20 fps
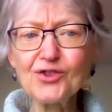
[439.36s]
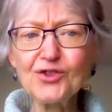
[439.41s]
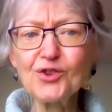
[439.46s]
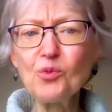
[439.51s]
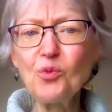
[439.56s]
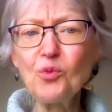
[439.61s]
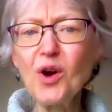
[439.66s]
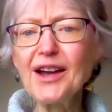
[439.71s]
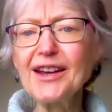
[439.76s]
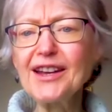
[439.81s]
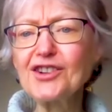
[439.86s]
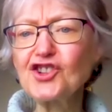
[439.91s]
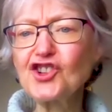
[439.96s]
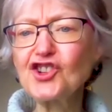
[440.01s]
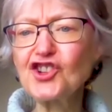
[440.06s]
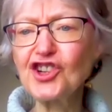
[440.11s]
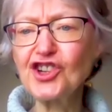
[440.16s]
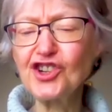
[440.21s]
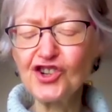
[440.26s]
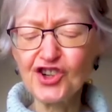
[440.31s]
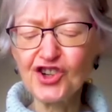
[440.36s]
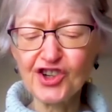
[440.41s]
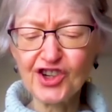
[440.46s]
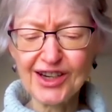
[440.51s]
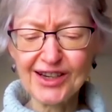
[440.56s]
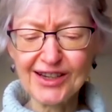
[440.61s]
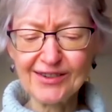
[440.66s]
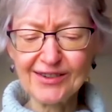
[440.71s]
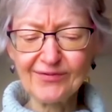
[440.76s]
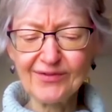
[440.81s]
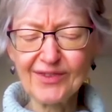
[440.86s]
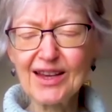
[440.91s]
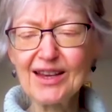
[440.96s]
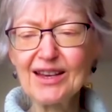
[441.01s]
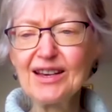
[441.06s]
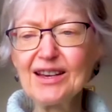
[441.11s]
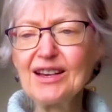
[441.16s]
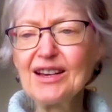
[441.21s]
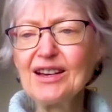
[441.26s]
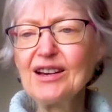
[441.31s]
So why a cheat sheet?
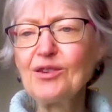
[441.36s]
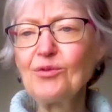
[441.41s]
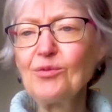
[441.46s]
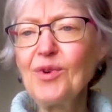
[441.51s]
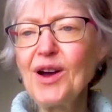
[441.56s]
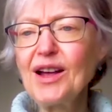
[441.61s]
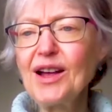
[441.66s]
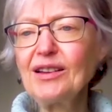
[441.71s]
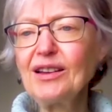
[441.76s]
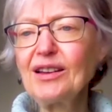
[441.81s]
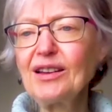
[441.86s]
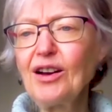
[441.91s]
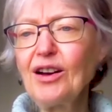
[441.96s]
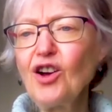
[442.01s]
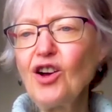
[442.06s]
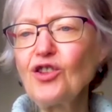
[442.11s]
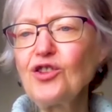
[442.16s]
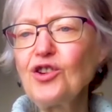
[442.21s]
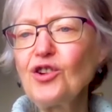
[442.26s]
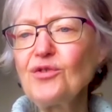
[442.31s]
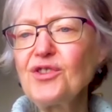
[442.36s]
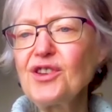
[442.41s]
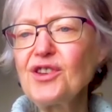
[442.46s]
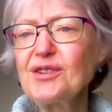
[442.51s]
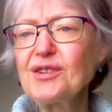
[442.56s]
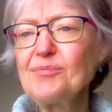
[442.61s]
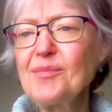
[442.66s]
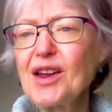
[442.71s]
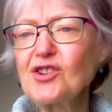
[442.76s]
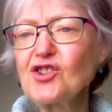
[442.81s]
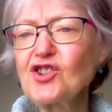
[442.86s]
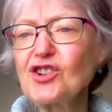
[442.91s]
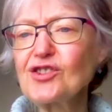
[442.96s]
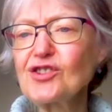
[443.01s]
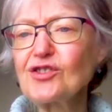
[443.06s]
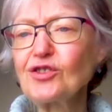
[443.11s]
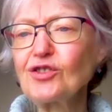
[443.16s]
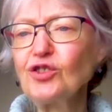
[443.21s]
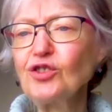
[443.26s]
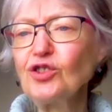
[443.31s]
Well, although the
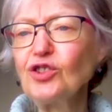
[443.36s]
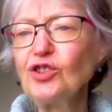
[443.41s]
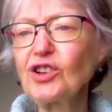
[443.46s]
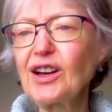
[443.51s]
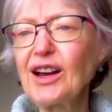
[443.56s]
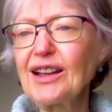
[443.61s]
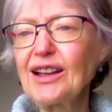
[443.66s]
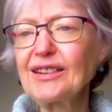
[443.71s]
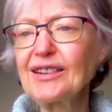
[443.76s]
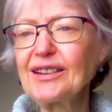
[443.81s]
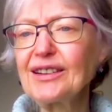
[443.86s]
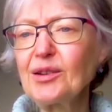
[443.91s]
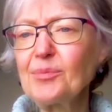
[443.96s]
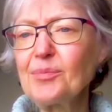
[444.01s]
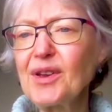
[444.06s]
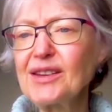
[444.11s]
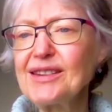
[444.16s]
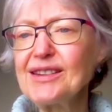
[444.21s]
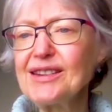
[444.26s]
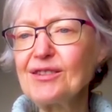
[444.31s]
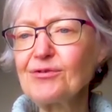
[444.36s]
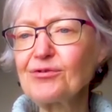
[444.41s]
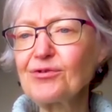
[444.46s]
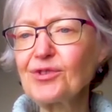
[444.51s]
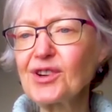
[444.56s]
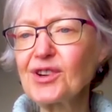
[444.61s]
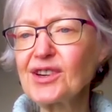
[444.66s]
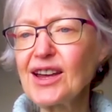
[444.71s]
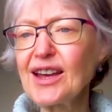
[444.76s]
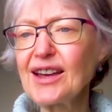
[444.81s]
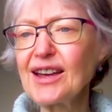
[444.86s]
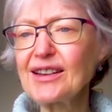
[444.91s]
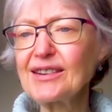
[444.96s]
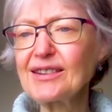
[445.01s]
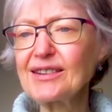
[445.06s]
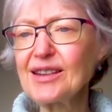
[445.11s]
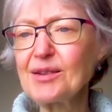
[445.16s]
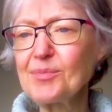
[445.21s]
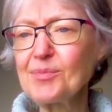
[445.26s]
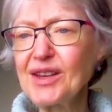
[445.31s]
dementias look a little bit different
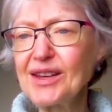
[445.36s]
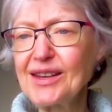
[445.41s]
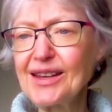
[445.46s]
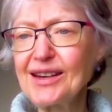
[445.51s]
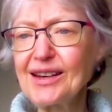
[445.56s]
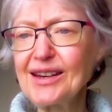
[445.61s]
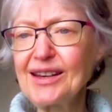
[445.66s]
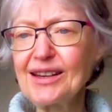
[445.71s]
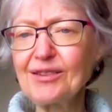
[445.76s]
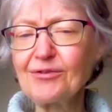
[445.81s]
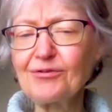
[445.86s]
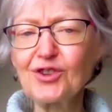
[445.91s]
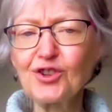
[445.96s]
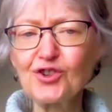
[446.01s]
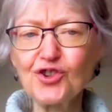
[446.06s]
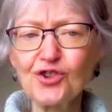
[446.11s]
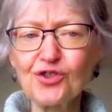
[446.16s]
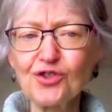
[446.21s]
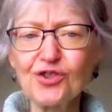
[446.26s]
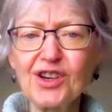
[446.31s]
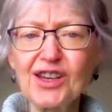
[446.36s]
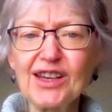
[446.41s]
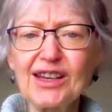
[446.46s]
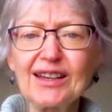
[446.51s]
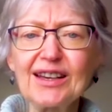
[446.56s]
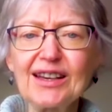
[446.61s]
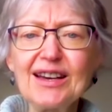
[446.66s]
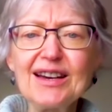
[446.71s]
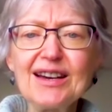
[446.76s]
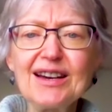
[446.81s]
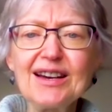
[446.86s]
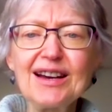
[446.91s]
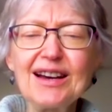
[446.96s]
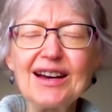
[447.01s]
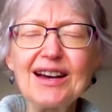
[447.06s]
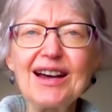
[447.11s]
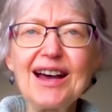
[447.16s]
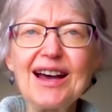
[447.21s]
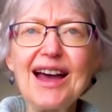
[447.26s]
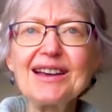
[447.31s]
at the beginning of the journey,
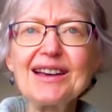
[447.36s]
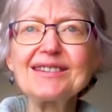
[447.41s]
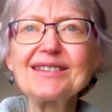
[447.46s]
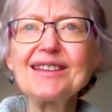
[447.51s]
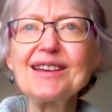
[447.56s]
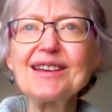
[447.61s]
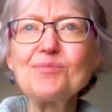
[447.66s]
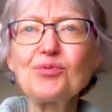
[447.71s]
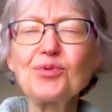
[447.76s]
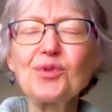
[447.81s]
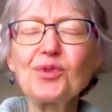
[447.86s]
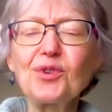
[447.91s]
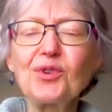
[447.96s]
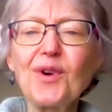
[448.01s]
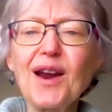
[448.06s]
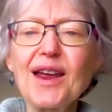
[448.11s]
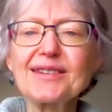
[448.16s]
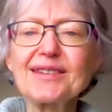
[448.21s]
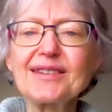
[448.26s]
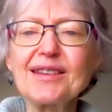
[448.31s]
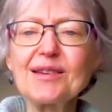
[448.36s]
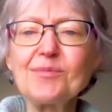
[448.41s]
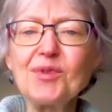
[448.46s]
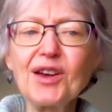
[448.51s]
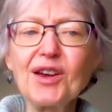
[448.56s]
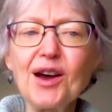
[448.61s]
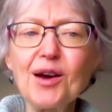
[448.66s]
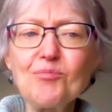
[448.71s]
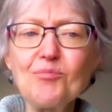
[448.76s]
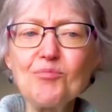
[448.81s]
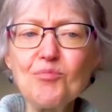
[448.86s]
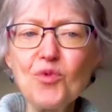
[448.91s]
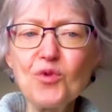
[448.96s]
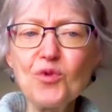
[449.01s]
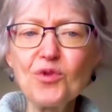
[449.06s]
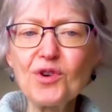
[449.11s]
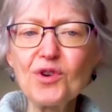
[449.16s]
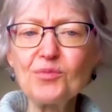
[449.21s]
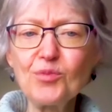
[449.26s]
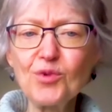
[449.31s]
as they progress, they become
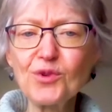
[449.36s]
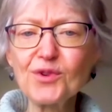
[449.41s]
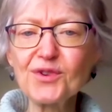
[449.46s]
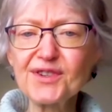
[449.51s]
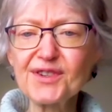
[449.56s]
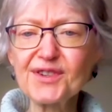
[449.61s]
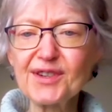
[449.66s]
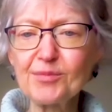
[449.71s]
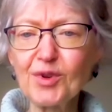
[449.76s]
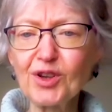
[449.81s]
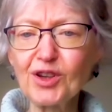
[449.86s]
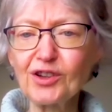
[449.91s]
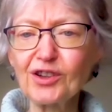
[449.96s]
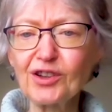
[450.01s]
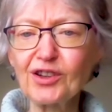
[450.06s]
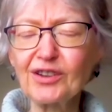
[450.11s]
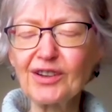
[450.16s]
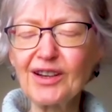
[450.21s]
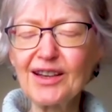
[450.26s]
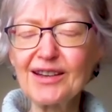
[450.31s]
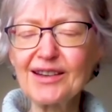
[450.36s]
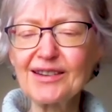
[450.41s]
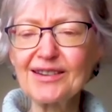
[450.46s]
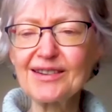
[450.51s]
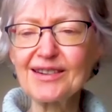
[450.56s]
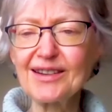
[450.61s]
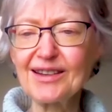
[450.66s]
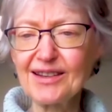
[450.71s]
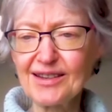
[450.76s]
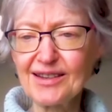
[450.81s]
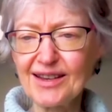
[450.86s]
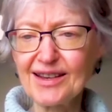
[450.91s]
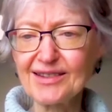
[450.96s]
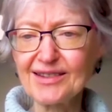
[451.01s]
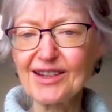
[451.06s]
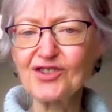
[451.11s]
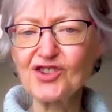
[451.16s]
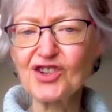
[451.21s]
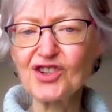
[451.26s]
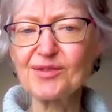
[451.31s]
more and more similar. And
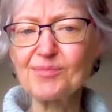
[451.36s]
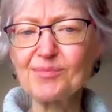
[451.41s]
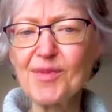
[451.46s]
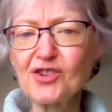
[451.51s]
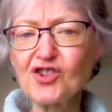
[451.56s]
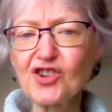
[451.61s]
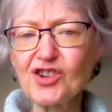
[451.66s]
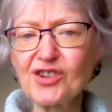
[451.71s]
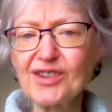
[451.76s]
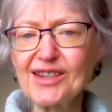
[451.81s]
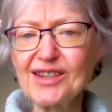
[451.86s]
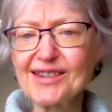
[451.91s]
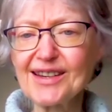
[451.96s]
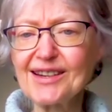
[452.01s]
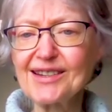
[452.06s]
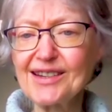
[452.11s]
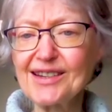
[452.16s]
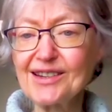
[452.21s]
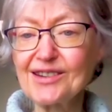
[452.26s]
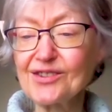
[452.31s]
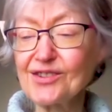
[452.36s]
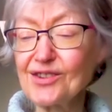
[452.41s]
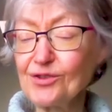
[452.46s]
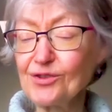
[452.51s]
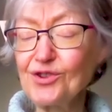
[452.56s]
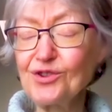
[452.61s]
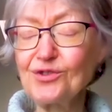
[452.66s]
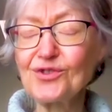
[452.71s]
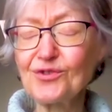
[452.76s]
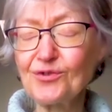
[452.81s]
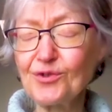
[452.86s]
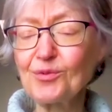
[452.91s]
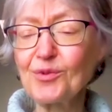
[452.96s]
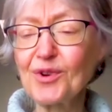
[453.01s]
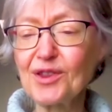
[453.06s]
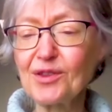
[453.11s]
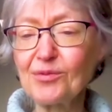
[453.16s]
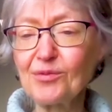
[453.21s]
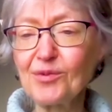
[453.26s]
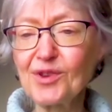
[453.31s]
as I just mentioned, these ideas, they're useful
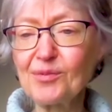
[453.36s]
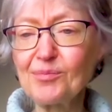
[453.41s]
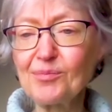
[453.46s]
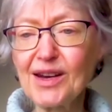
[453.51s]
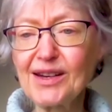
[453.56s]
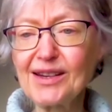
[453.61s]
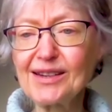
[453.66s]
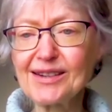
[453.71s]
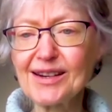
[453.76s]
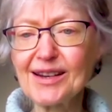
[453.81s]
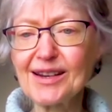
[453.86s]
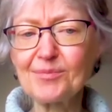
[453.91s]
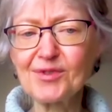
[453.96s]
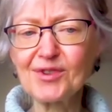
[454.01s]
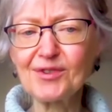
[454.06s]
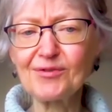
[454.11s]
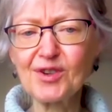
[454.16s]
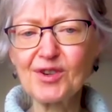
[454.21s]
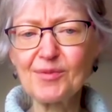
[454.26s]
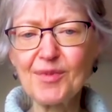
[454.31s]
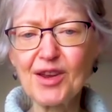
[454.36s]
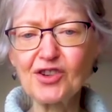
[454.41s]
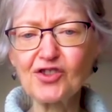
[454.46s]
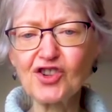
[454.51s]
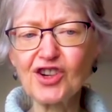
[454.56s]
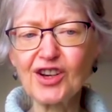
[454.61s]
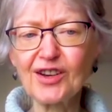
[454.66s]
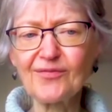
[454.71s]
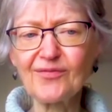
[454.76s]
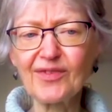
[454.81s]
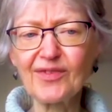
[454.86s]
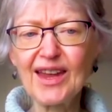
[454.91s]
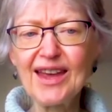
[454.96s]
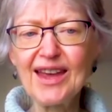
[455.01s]
with many types of dementia.